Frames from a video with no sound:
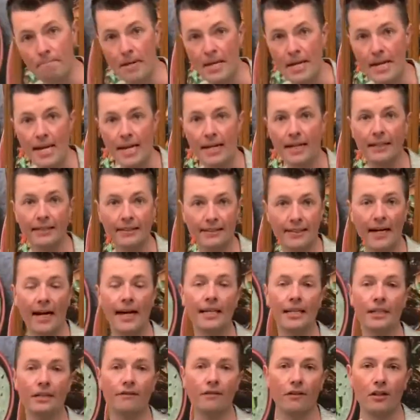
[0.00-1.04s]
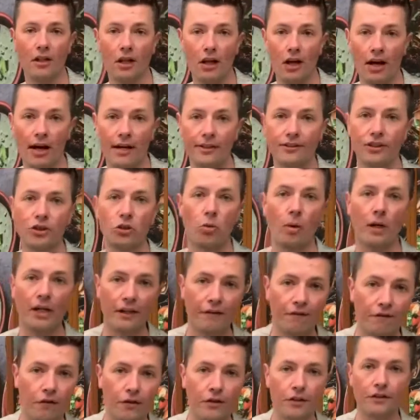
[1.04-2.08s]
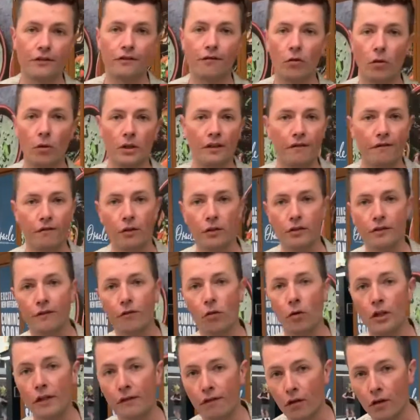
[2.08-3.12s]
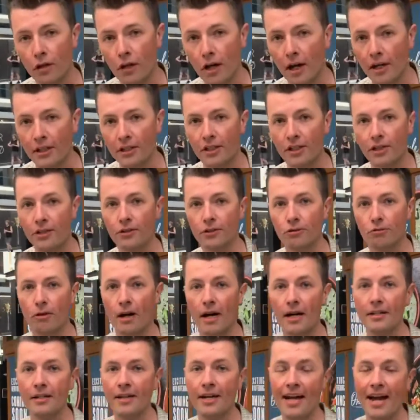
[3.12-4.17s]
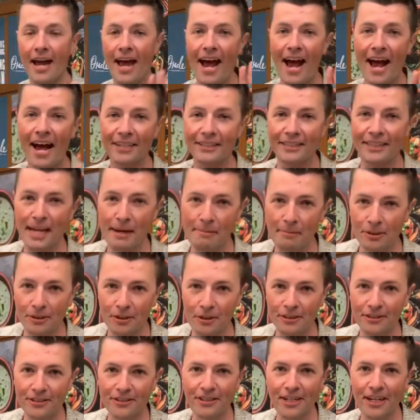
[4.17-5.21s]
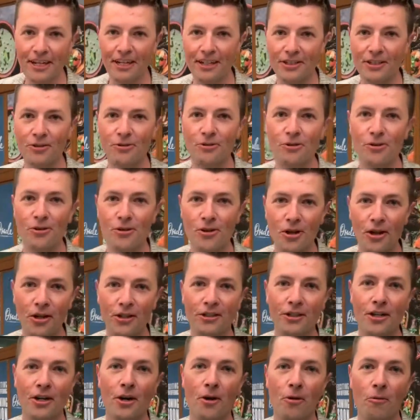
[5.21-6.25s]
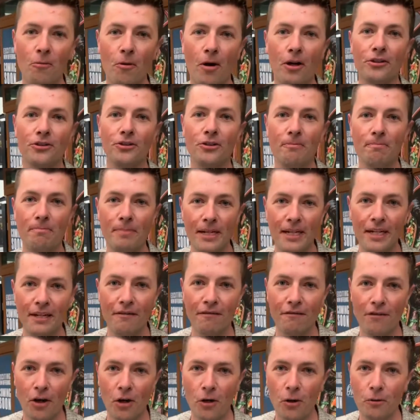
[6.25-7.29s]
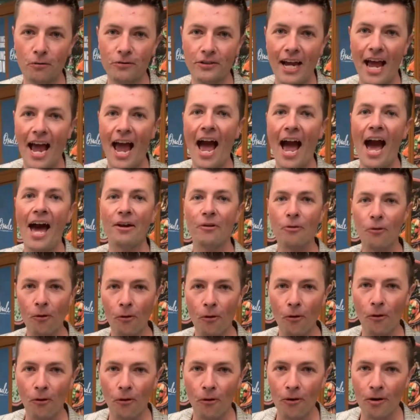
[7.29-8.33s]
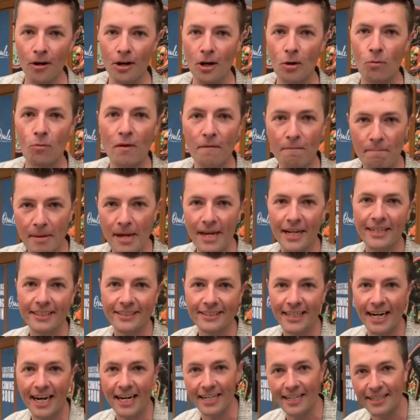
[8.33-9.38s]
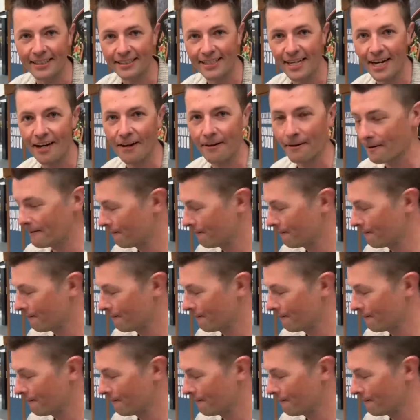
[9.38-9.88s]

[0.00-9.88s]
big containers for clients, 20 footers, 40 foot high queues, right? As an Amazon seller, you do not want to be involved at all with big containers. Now,